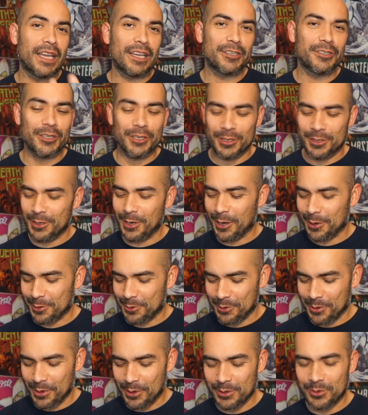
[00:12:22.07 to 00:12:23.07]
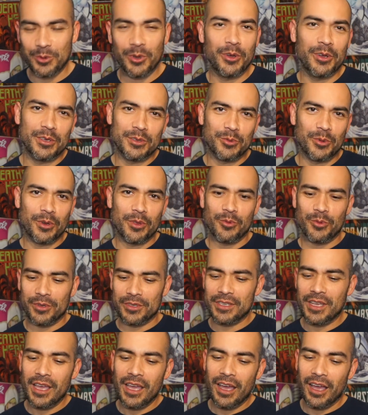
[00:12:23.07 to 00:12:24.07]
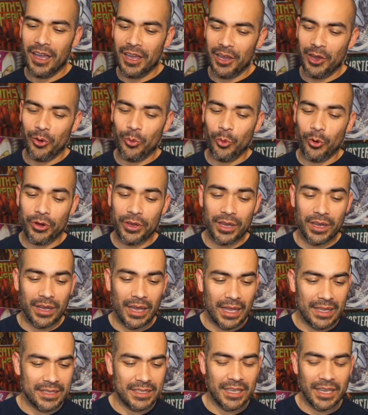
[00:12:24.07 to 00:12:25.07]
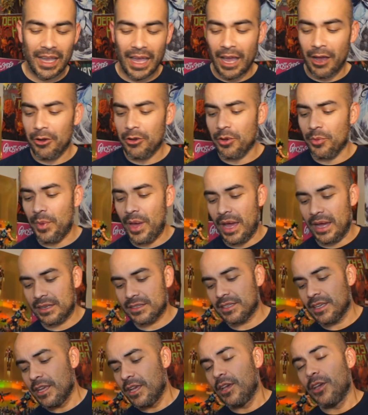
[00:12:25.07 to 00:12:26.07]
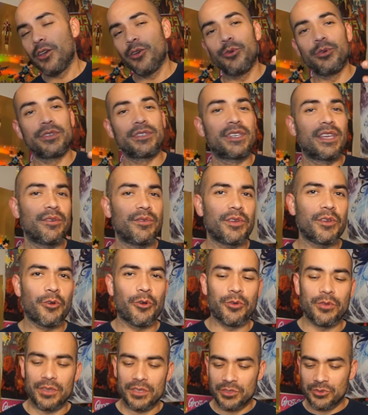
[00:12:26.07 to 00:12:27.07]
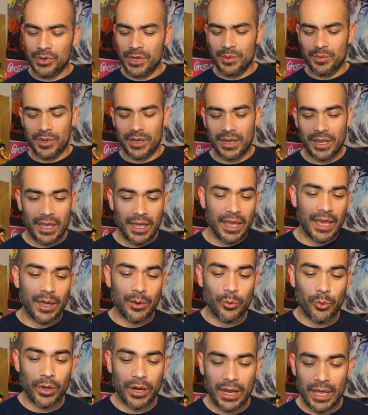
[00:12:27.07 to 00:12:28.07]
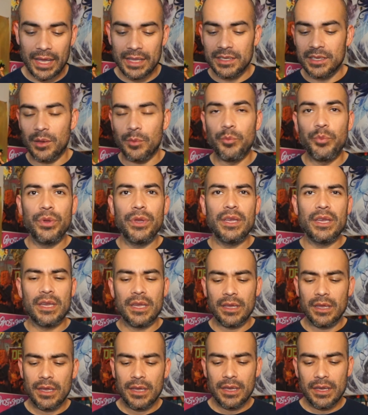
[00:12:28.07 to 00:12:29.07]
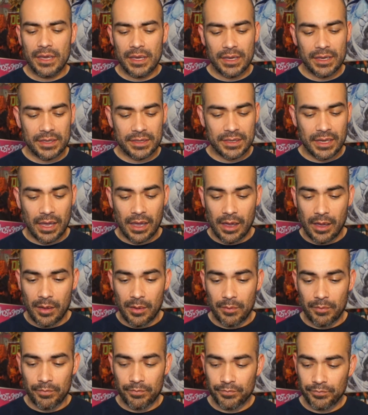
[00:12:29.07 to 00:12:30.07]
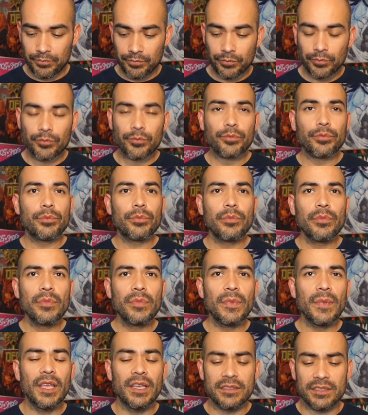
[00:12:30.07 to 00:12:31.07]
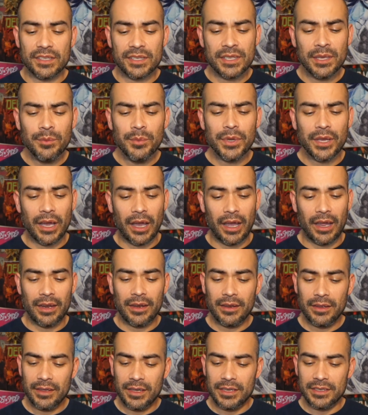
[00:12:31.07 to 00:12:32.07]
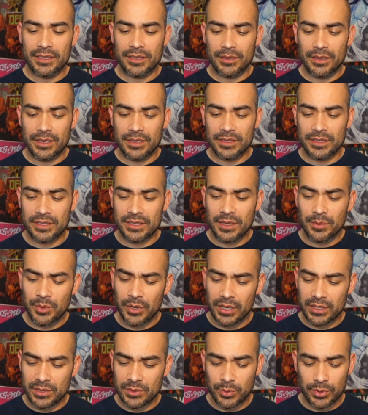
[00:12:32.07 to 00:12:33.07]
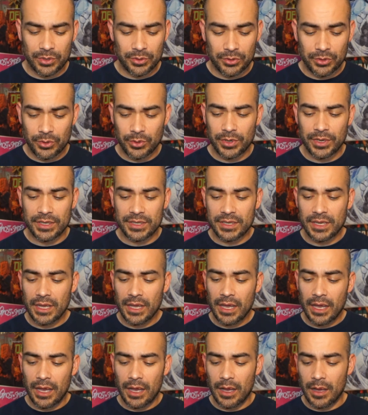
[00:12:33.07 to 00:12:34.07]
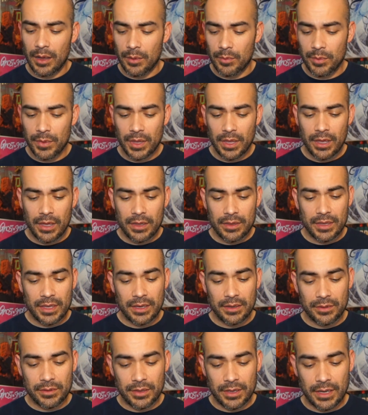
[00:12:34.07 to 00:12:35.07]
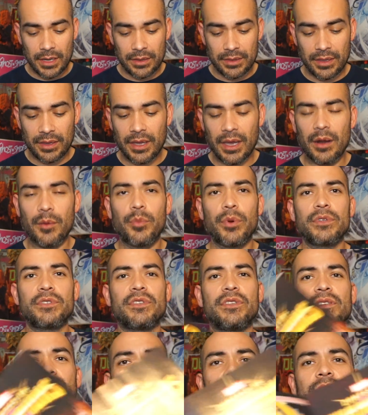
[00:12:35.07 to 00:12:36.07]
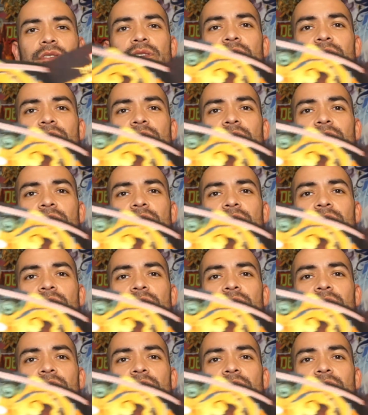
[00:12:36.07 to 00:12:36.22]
actually a doctor there as well. He's one of the ones here working at Alchemax, who is giving her this treatment. And what it ends up being is a symbiote. So what they're doing is they got a bunch of these little